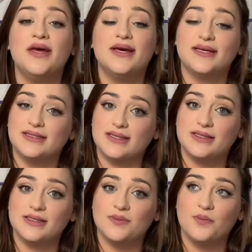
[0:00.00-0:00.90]
because
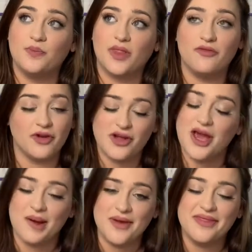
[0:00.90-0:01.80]
it's very
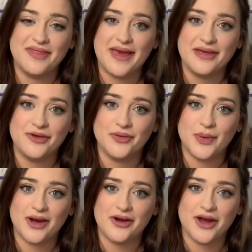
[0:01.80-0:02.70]
common that you
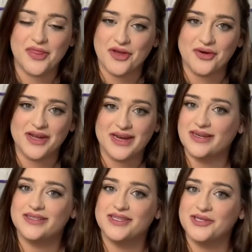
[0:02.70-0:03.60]
are unloading not
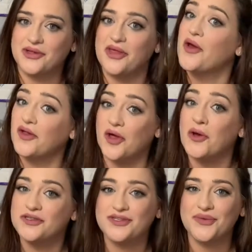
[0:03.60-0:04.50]
necessarily that
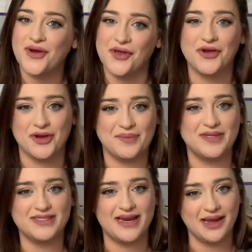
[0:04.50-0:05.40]
close to where you're going to be
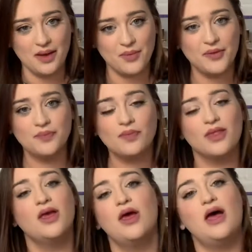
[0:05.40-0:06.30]
setting up.
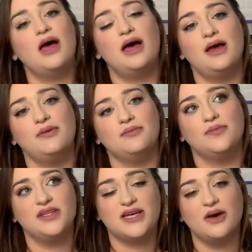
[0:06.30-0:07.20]

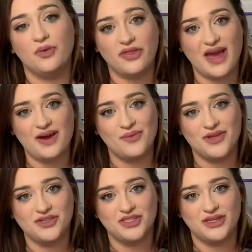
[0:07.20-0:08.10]
To help with that, we
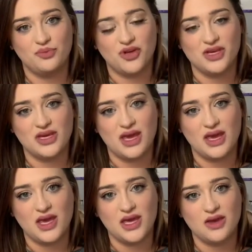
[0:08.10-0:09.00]
usually bring
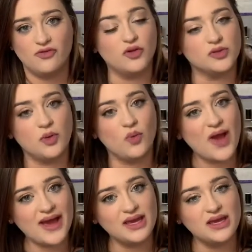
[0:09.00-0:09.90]
a foldable
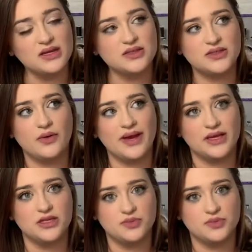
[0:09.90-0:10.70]
wagon so I can just